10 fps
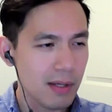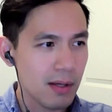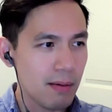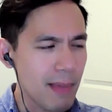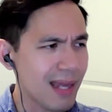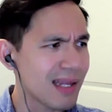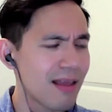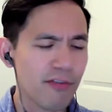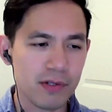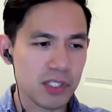many
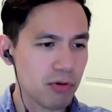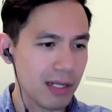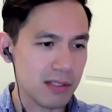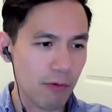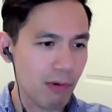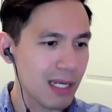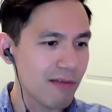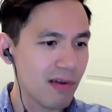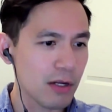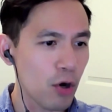different strains. Like we can
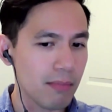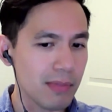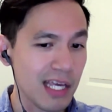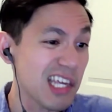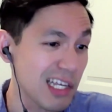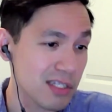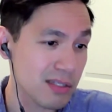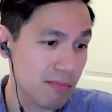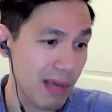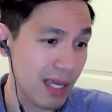even go like
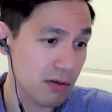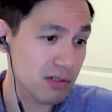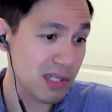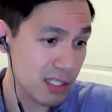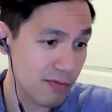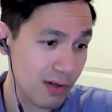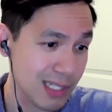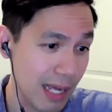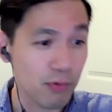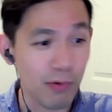yeast, baker's yeast, for
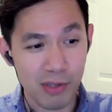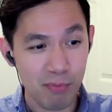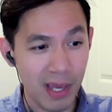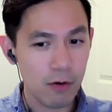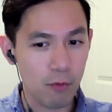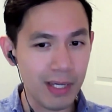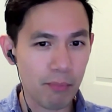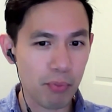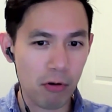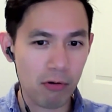example. When you bake, we
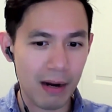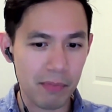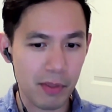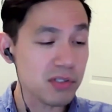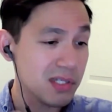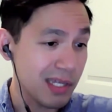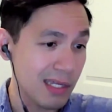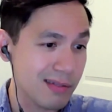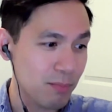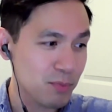can program those
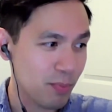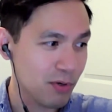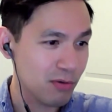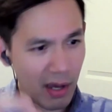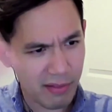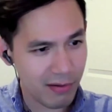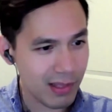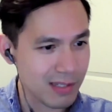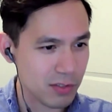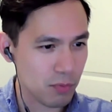yeasts to produce other
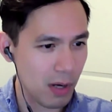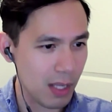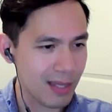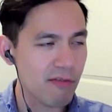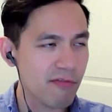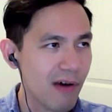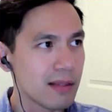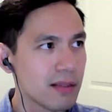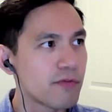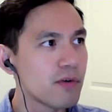things as well. And in
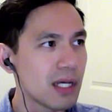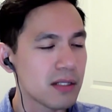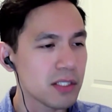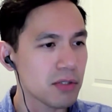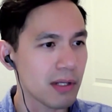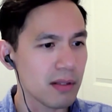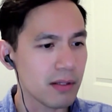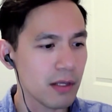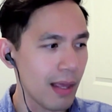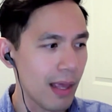fact, the food industry and
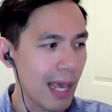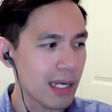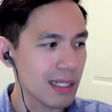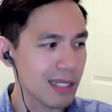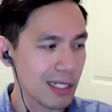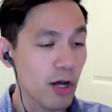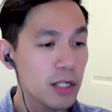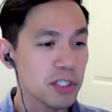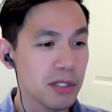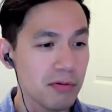any
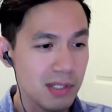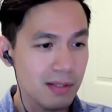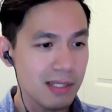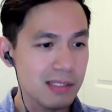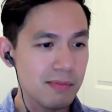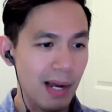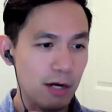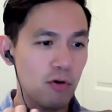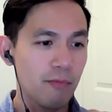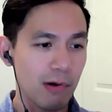technology using this
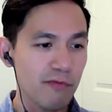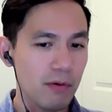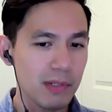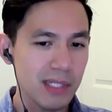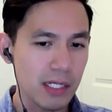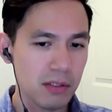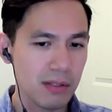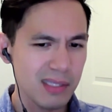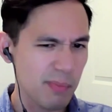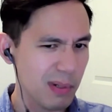microbial fermentation, they
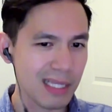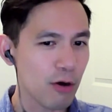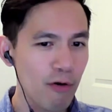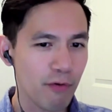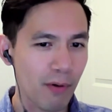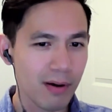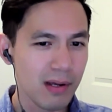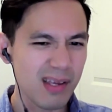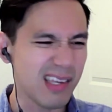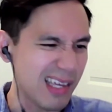typically go for
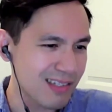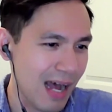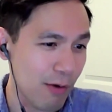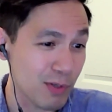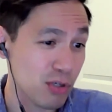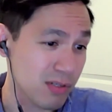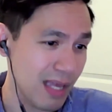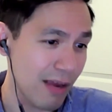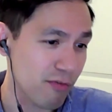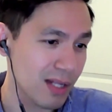yeast, which are
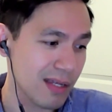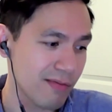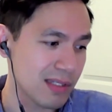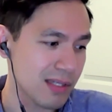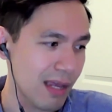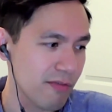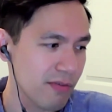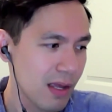safe, relatively safe.